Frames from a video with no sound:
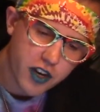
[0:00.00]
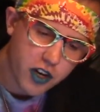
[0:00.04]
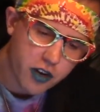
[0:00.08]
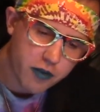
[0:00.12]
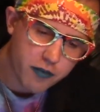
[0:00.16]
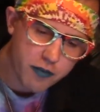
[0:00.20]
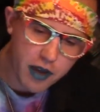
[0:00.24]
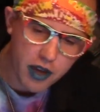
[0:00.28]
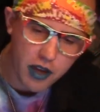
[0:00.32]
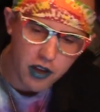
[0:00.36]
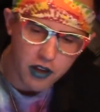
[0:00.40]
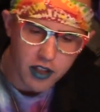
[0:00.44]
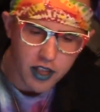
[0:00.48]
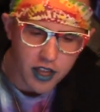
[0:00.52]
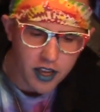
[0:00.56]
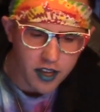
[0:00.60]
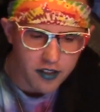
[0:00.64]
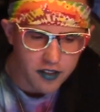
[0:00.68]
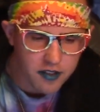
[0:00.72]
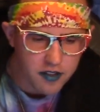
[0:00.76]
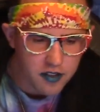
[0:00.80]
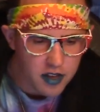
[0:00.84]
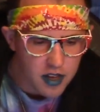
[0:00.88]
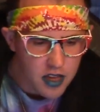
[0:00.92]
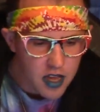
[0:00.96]
Helen
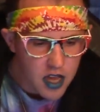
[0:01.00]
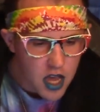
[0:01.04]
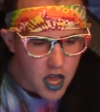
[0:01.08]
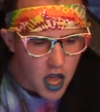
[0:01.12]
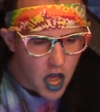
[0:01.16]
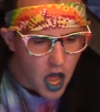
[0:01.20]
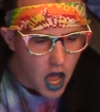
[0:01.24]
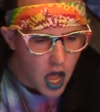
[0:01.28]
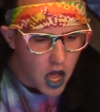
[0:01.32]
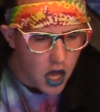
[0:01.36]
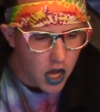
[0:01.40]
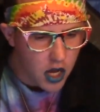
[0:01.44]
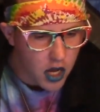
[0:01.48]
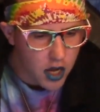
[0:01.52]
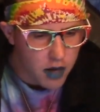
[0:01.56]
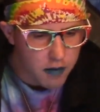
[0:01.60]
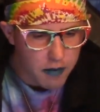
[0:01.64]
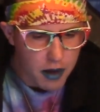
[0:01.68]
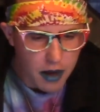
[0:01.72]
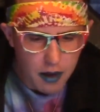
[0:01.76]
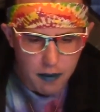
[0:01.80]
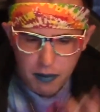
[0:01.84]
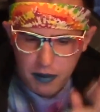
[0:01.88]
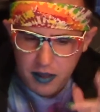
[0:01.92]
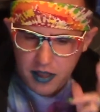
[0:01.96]
asked.
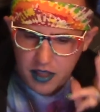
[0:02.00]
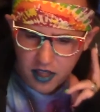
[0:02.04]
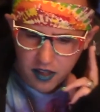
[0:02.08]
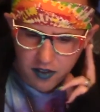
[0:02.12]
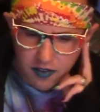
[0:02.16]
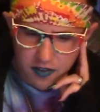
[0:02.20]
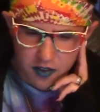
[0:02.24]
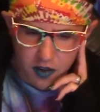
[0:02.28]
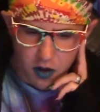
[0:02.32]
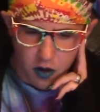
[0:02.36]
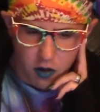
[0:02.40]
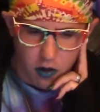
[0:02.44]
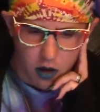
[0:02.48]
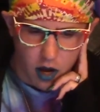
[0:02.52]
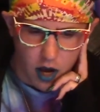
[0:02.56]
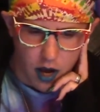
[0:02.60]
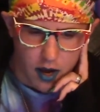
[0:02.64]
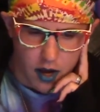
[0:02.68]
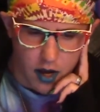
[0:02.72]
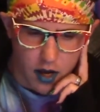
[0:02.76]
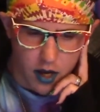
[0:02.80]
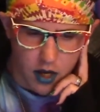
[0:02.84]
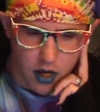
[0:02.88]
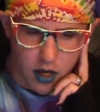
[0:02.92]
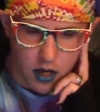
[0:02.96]
I believe so.
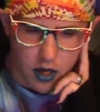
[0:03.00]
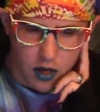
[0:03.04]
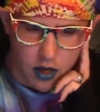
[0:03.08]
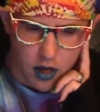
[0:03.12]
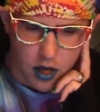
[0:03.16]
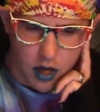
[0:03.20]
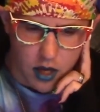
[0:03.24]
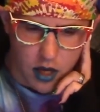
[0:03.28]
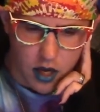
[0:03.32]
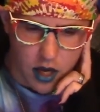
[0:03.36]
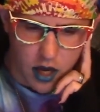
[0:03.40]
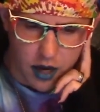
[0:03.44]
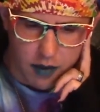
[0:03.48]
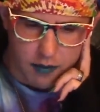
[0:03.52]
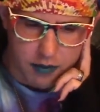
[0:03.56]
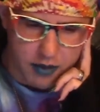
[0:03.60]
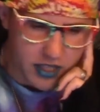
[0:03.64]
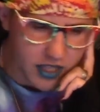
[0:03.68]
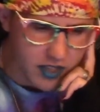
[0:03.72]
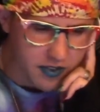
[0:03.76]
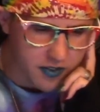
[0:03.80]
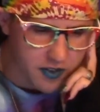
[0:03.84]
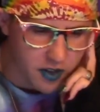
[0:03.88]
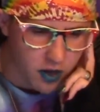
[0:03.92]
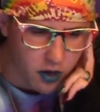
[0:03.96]
I
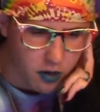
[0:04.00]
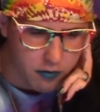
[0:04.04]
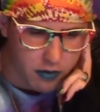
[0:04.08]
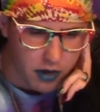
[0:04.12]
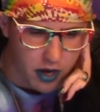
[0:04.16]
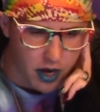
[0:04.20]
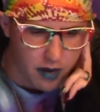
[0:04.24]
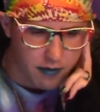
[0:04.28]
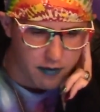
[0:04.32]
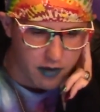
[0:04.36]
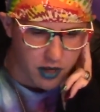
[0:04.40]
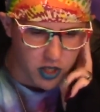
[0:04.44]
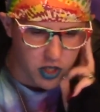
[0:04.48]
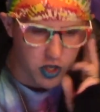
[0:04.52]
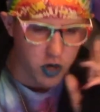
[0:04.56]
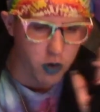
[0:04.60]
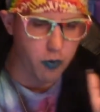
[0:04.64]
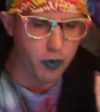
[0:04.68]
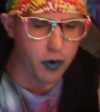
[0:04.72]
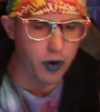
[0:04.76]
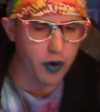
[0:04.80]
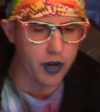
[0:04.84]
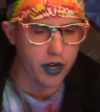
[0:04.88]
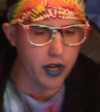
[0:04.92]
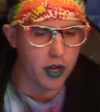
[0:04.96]
believe so, but I'm not sure
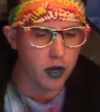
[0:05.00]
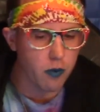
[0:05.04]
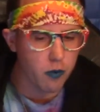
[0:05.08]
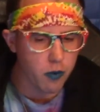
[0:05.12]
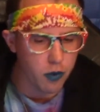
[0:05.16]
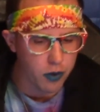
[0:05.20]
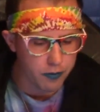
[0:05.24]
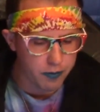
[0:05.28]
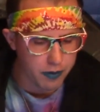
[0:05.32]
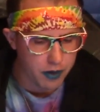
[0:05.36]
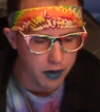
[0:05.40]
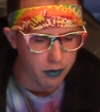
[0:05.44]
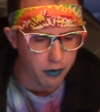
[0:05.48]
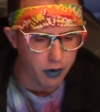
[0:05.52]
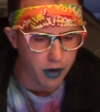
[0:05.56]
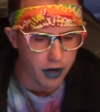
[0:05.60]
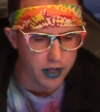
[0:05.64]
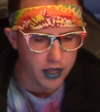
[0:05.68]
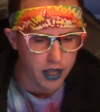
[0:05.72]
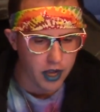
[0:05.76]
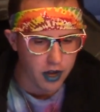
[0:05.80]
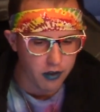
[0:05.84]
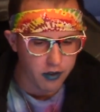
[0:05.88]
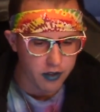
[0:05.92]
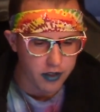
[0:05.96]
where he would be right
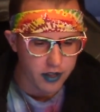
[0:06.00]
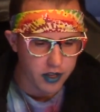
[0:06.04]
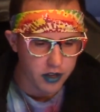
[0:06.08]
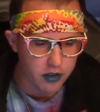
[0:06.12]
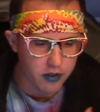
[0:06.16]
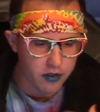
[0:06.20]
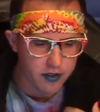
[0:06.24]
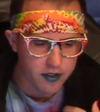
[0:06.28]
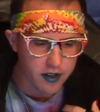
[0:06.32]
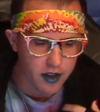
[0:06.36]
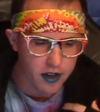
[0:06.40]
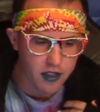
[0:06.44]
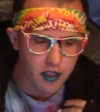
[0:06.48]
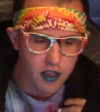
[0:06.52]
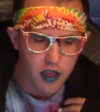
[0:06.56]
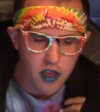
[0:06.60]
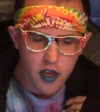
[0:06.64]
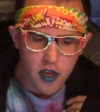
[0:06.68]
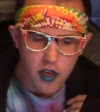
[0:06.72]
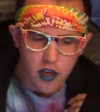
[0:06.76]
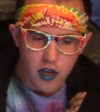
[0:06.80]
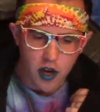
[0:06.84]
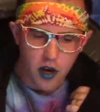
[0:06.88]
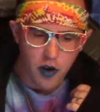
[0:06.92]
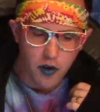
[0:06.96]
now, Liu said.
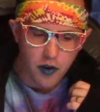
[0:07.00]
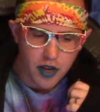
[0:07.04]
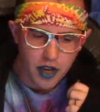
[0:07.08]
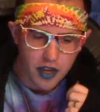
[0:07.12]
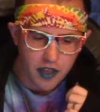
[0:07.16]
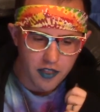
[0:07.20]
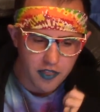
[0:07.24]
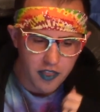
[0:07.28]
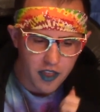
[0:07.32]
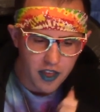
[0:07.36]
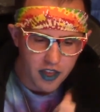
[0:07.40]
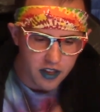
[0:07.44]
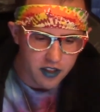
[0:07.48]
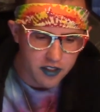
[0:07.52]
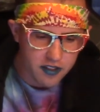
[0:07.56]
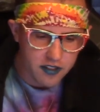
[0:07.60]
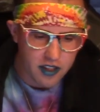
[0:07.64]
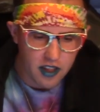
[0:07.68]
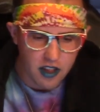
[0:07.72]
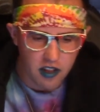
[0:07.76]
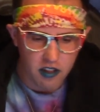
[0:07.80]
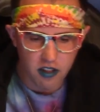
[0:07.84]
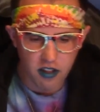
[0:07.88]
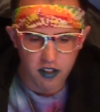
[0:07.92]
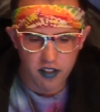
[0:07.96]
Okay, thanks,
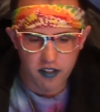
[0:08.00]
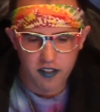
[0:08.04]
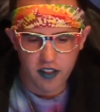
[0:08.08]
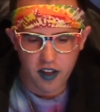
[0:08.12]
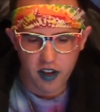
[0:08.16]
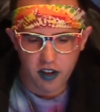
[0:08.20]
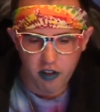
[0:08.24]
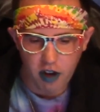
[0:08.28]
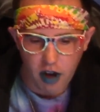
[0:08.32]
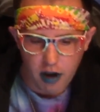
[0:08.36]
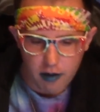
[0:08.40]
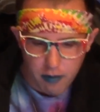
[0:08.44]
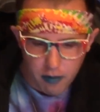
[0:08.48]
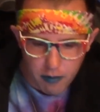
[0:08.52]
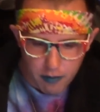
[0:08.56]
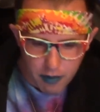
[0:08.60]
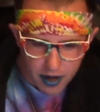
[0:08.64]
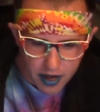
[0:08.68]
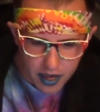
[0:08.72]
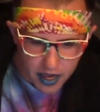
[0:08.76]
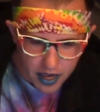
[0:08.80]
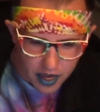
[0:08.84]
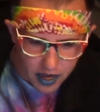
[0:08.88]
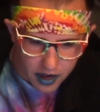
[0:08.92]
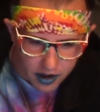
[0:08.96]
Helen said, grabbing my
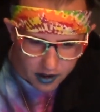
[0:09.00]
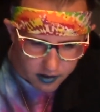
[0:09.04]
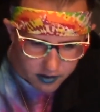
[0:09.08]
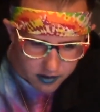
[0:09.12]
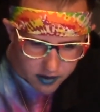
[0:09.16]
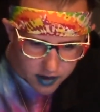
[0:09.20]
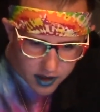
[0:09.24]
hand.